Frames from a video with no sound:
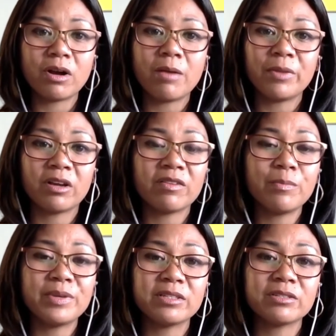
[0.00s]
a lot of the
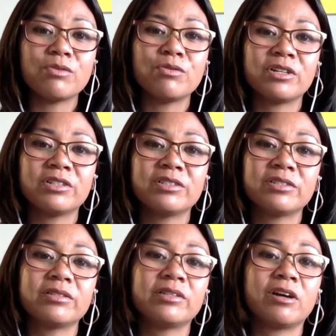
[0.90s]
business
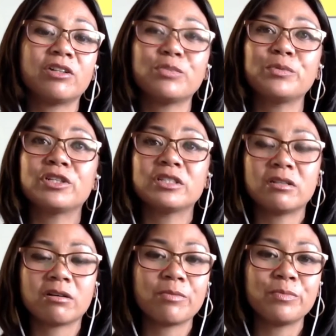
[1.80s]
owners and entrepreneurs
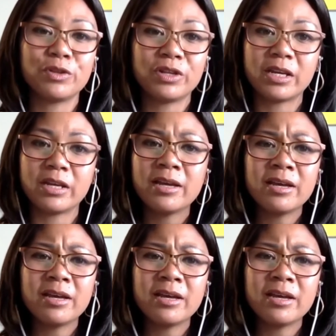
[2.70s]
in our community,